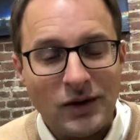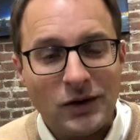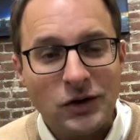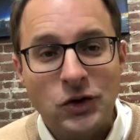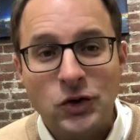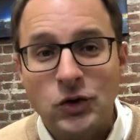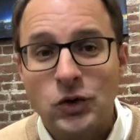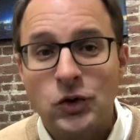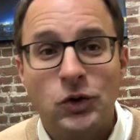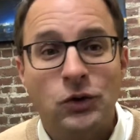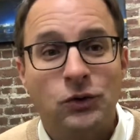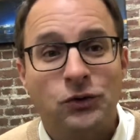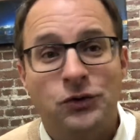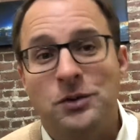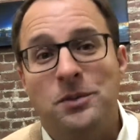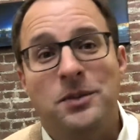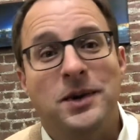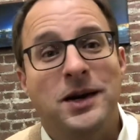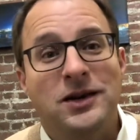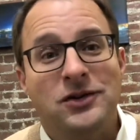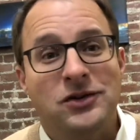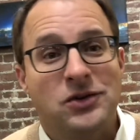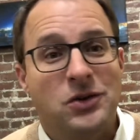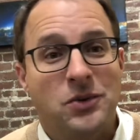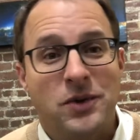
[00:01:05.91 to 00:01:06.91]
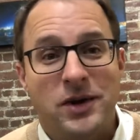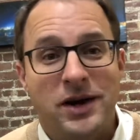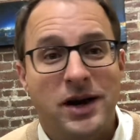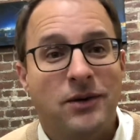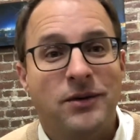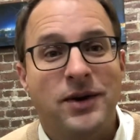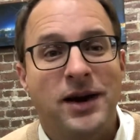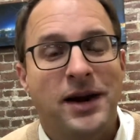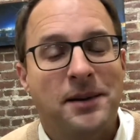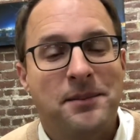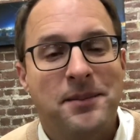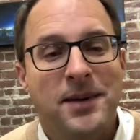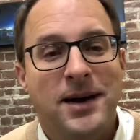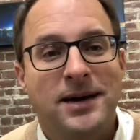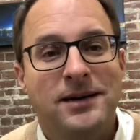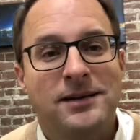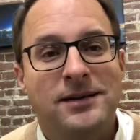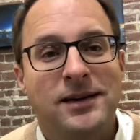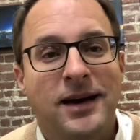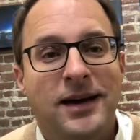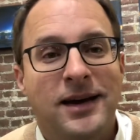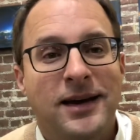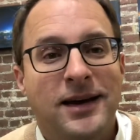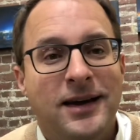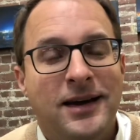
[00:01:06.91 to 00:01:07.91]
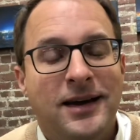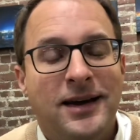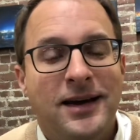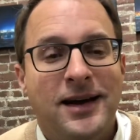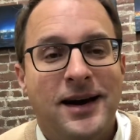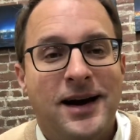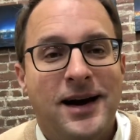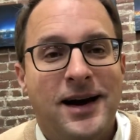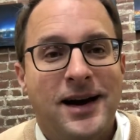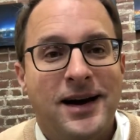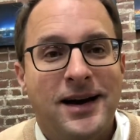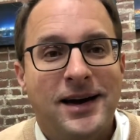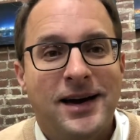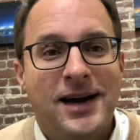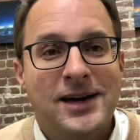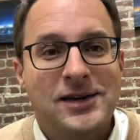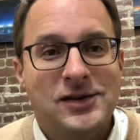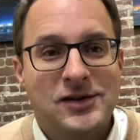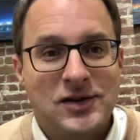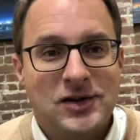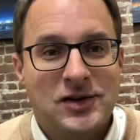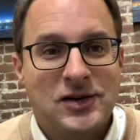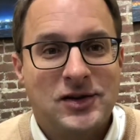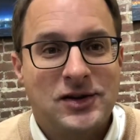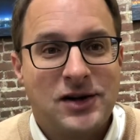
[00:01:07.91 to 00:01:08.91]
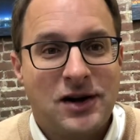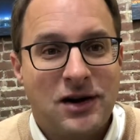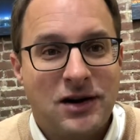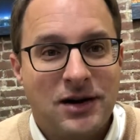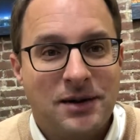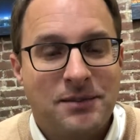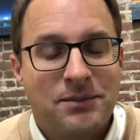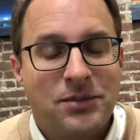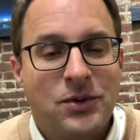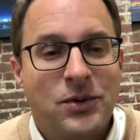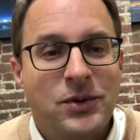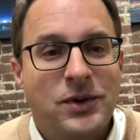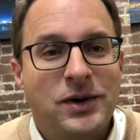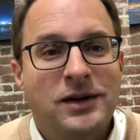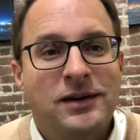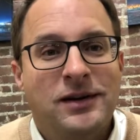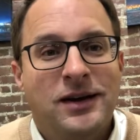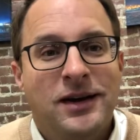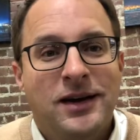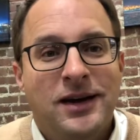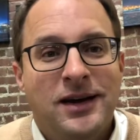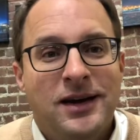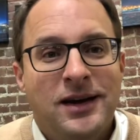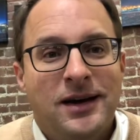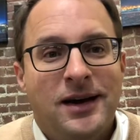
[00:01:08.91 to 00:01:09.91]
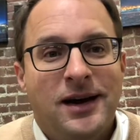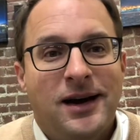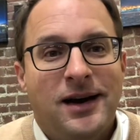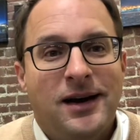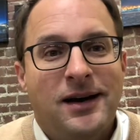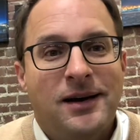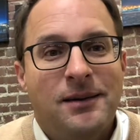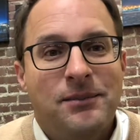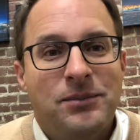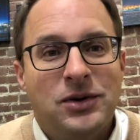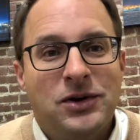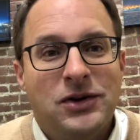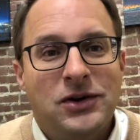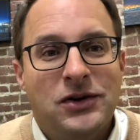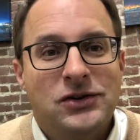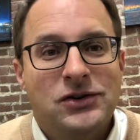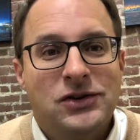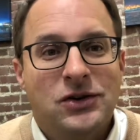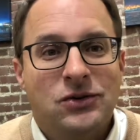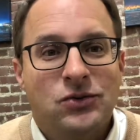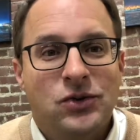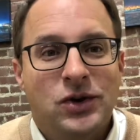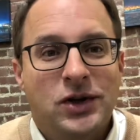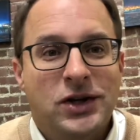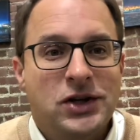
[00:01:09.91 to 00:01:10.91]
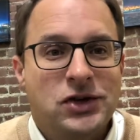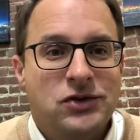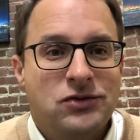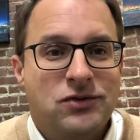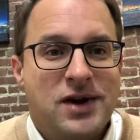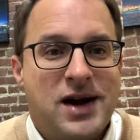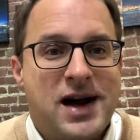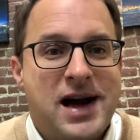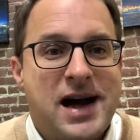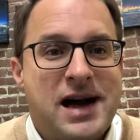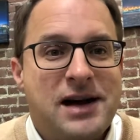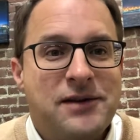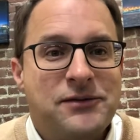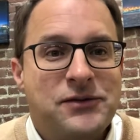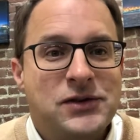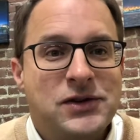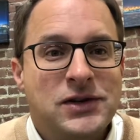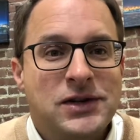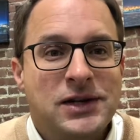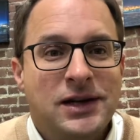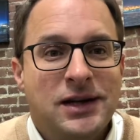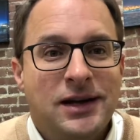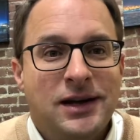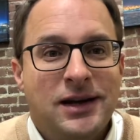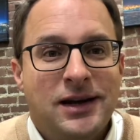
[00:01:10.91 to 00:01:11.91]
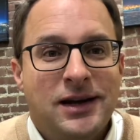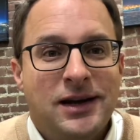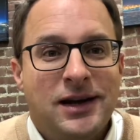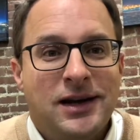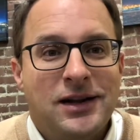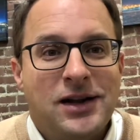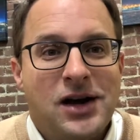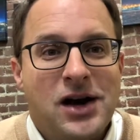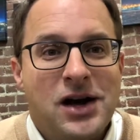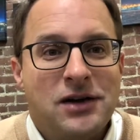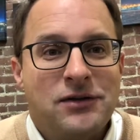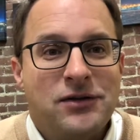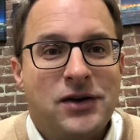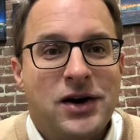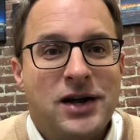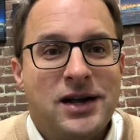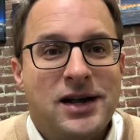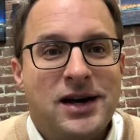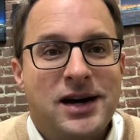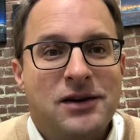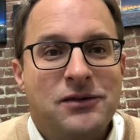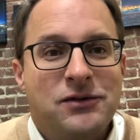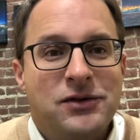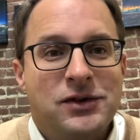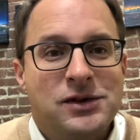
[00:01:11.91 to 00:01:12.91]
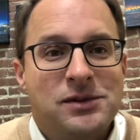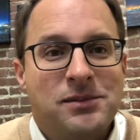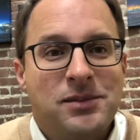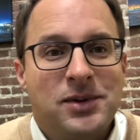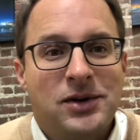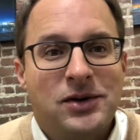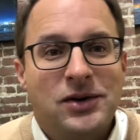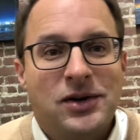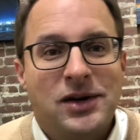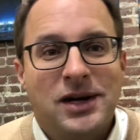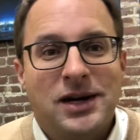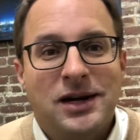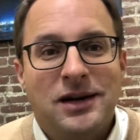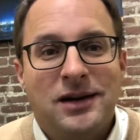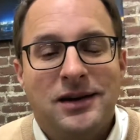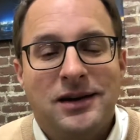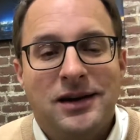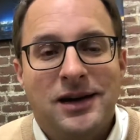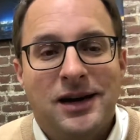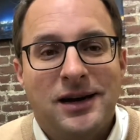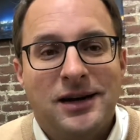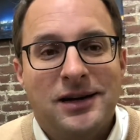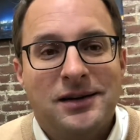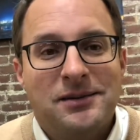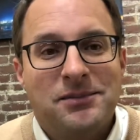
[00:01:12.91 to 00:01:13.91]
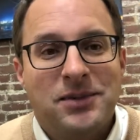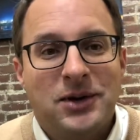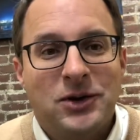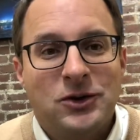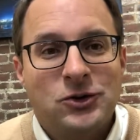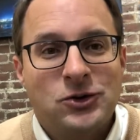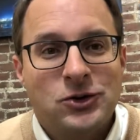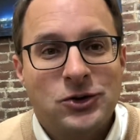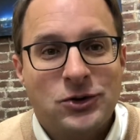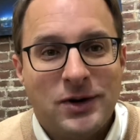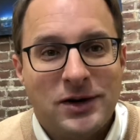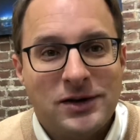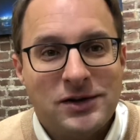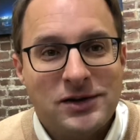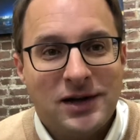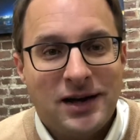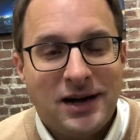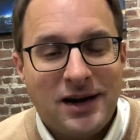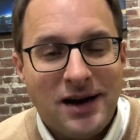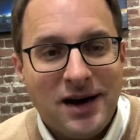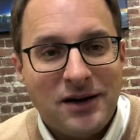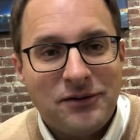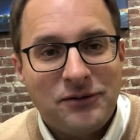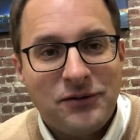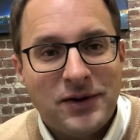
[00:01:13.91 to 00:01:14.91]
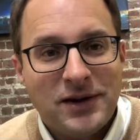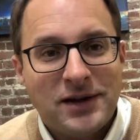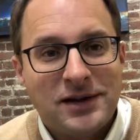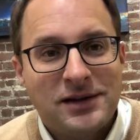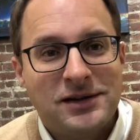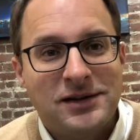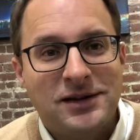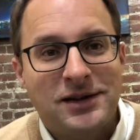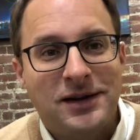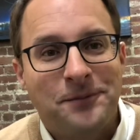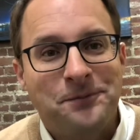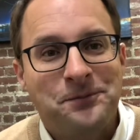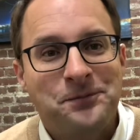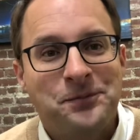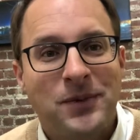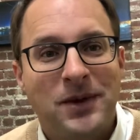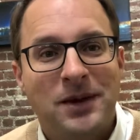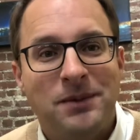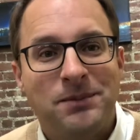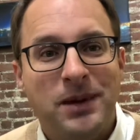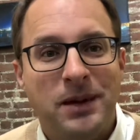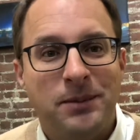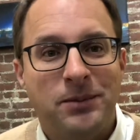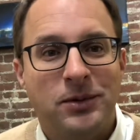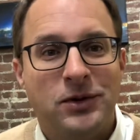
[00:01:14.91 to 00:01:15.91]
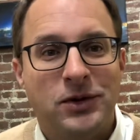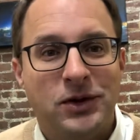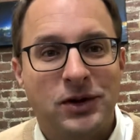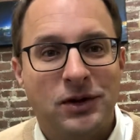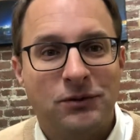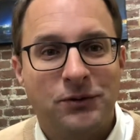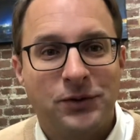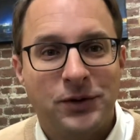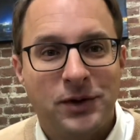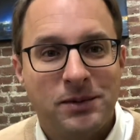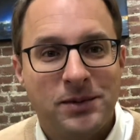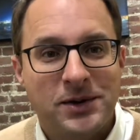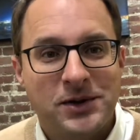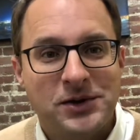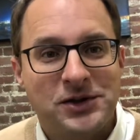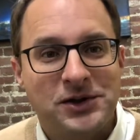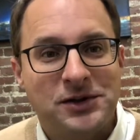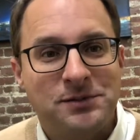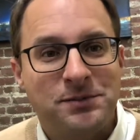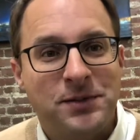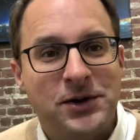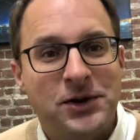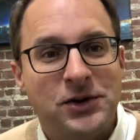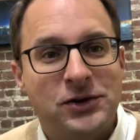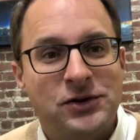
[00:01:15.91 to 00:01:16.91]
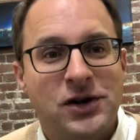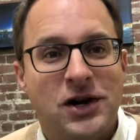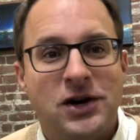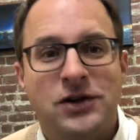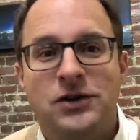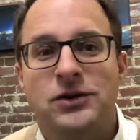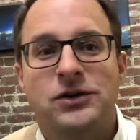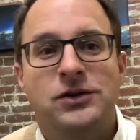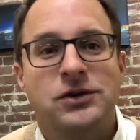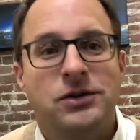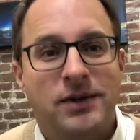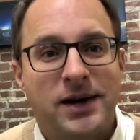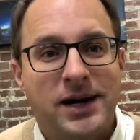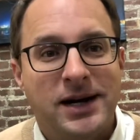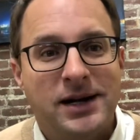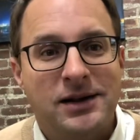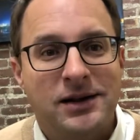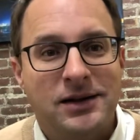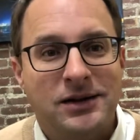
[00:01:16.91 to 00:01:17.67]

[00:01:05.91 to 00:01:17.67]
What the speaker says: Google for me is the one I recommend as the starting point because it really drives a lot of online visibility and builds trust and confidence in people looking for your business. But there's others, right?